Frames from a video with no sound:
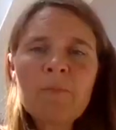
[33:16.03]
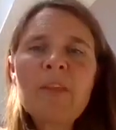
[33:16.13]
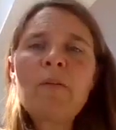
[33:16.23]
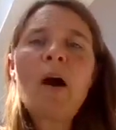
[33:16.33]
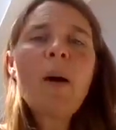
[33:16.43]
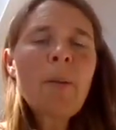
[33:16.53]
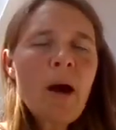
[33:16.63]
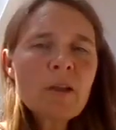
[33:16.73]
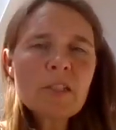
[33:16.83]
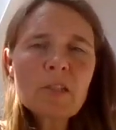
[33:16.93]
There are
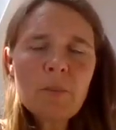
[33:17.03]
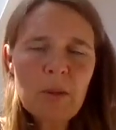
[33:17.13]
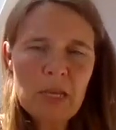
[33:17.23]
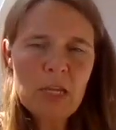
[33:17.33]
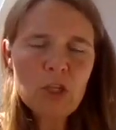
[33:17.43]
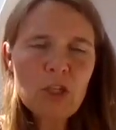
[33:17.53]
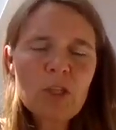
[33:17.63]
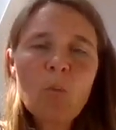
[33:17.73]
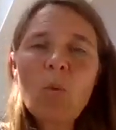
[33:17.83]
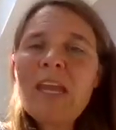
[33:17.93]
parts of the beach
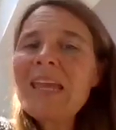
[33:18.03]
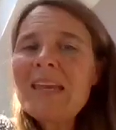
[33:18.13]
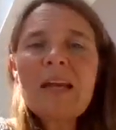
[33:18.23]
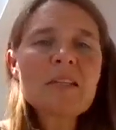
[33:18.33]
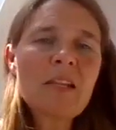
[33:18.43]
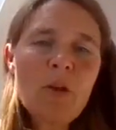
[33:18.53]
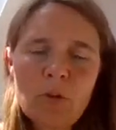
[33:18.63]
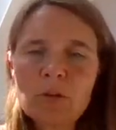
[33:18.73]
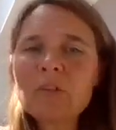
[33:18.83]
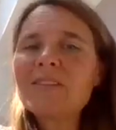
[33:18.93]
that we as
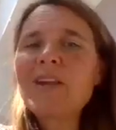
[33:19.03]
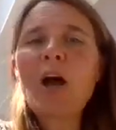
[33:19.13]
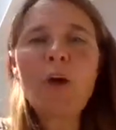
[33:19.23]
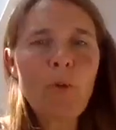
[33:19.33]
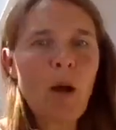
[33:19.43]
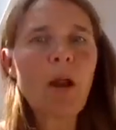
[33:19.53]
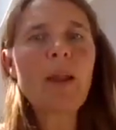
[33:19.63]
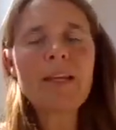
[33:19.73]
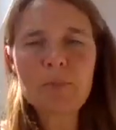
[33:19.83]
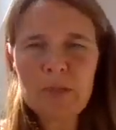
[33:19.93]
locals know are
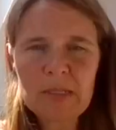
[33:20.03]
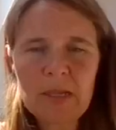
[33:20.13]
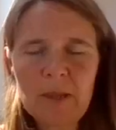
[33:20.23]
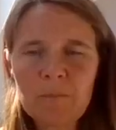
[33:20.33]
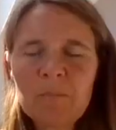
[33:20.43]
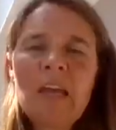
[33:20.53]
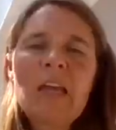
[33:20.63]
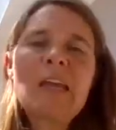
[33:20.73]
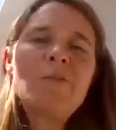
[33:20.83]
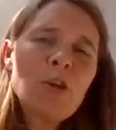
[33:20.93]
less busy.
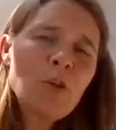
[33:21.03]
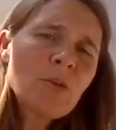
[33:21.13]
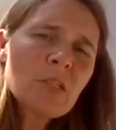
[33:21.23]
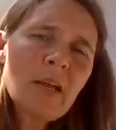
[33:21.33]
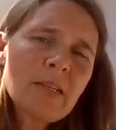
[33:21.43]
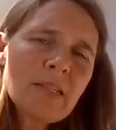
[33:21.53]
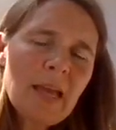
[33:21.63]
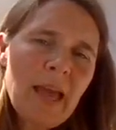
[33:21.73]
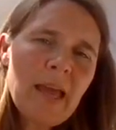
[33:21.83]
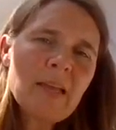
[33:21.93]
If you decide to
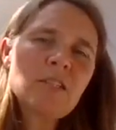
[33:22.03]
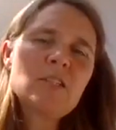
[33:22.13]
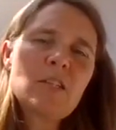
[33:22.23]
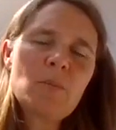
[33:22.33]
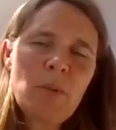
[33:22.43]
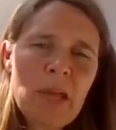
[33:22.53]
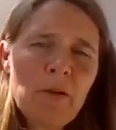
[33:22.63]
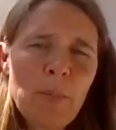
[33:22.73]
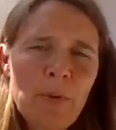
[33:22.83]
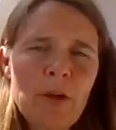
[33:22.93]
head to the
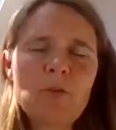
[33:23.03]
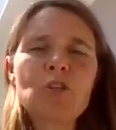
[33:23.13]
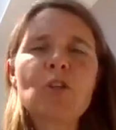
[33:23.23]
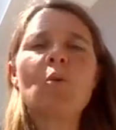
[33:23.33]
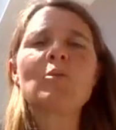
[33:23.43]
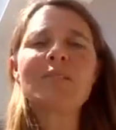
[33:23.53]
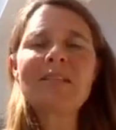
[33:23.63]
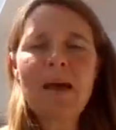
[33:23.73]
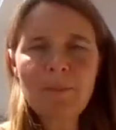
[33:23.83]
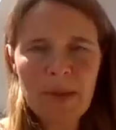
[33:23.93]
Pier Approach or
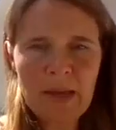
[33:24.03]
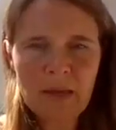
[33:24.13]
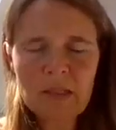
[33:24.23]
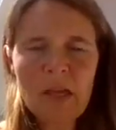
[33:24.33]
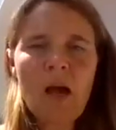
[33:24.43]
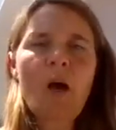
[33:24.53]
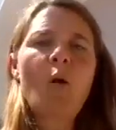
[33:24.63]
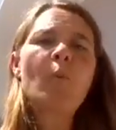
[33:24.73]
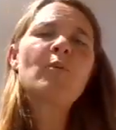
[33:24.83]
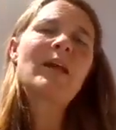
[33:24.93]
Sandbanks
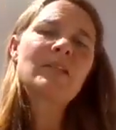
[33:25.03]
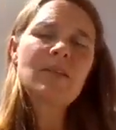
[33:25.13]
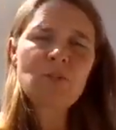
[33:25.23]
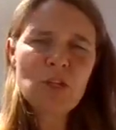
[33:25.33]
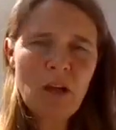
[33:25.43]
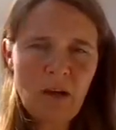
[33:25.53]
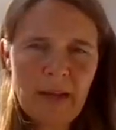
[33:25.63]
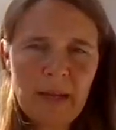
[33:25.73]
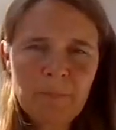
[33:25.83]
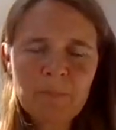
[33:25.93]
or Branksome
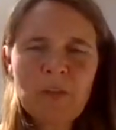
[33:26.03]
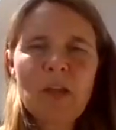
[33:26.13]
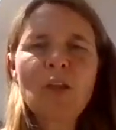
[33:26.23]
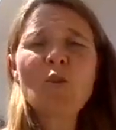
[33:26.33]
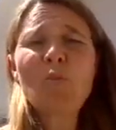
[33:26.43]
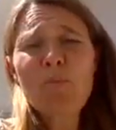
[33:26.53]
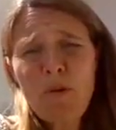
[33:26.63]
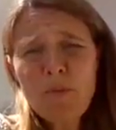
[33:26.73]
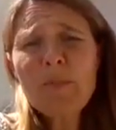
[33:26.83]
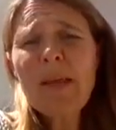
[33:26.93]
Chine, you
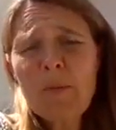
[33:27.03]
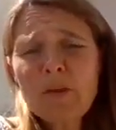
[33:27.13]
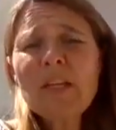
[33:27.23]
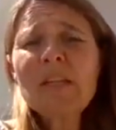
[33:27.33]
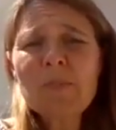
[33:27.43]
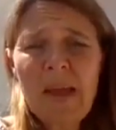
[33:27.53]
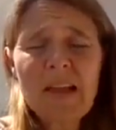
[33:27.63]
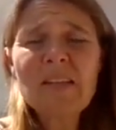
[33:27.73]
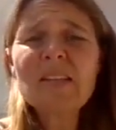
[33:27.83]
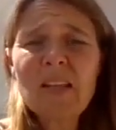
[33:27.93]
probably would
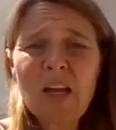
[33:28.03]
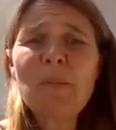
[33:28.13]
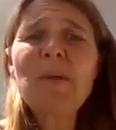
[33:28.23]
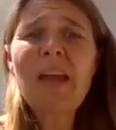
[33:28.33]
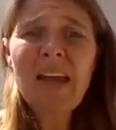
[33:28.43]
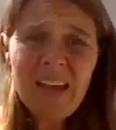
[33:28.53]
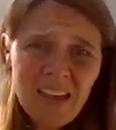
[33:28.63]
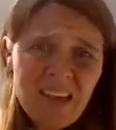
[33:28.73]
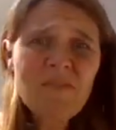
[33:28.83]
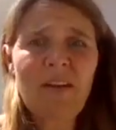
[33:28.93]
expect it's going to be
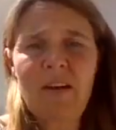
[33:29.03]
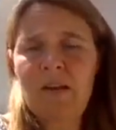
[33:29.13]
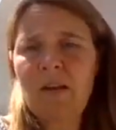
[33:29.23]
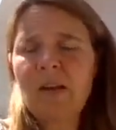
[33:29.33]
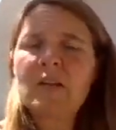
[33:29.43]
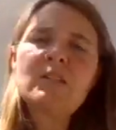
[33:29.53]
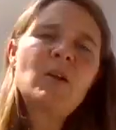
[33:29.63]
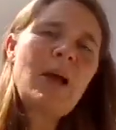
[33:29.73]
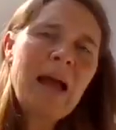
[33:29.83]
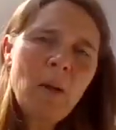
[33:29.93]
heaving.
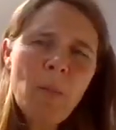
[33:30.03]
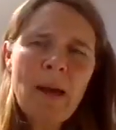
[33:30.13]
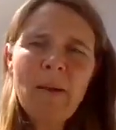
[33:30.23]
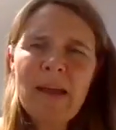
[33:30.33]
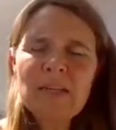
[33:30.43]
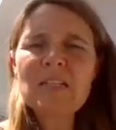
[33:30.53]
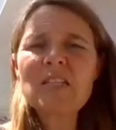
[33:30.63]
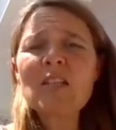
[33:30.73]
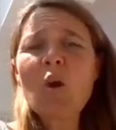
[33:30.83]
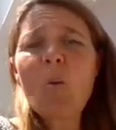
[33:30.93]
So how about heading
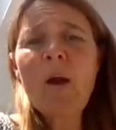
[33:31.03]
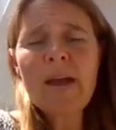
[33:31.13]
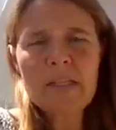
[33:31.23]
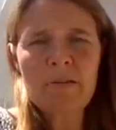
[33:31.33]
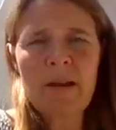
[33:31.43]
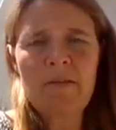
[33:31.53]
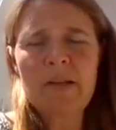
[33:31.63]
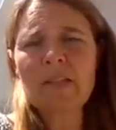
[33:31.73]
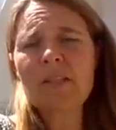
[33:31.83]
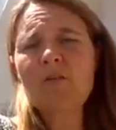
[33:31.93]
to the quieter
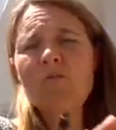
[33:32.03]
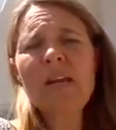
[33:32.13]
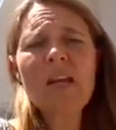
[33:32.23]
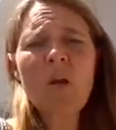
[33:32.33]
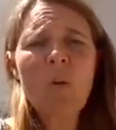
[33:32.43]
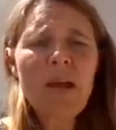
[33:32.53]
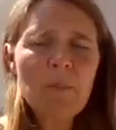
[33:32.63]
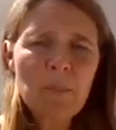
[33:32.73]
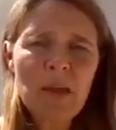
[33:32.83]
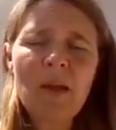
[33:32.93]
areas? There's a really
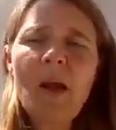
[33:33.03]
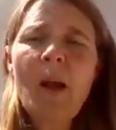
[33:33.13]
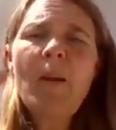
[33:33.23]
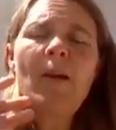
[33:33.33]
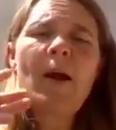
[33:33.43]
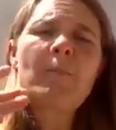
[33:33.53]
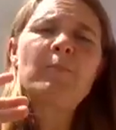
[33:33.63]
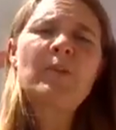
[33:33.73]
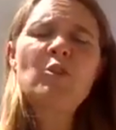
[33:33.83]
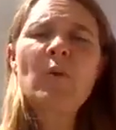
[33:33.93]
quiet bit
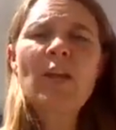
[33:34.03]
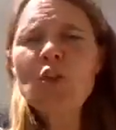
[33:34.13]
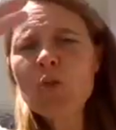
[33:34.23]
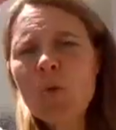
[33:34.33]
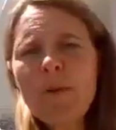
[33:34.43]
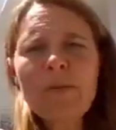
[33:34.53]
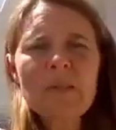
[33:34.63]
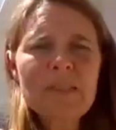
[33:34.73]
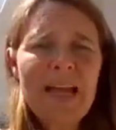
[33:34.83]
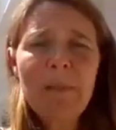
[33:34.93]
between Shore Road
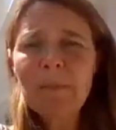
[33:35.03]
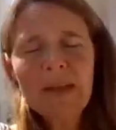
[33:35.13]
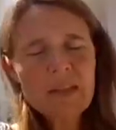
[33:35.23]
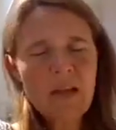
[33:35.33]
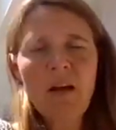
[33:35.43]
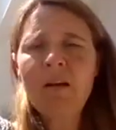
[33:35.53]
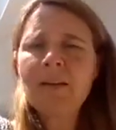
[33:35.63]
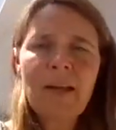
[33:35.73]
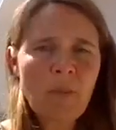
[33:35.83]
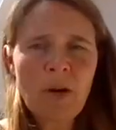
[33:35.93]
and Sandbanks that
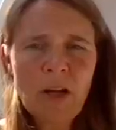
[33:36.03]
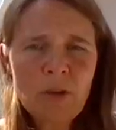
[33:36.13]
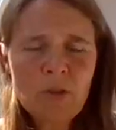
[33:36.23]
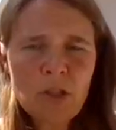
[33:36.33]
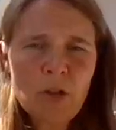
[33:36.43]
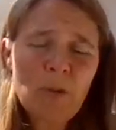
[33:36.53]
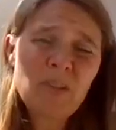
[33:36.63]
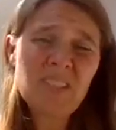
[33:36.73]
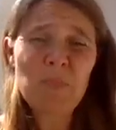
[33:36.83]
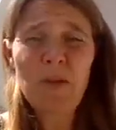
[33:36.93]
hardly anyone goes to
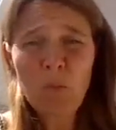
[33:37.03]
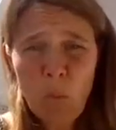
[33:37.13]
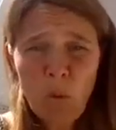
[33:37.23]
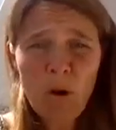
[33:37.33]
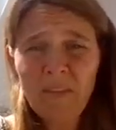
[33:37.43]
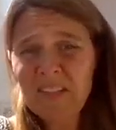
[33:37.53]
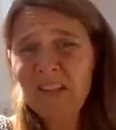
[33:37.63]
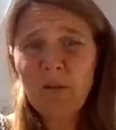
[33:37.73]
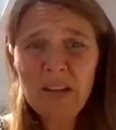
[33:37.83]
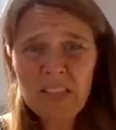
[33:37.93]
because it's a bit of a walk and there's
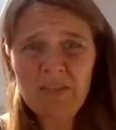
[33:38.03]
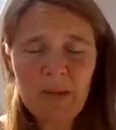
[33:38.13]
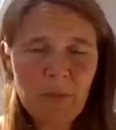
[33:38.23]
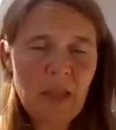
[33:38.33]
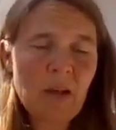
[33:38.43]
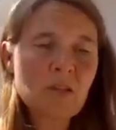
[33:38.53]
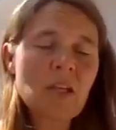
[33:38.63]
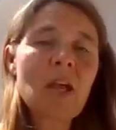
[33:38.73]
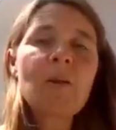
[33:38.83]
no ice cream kiosk.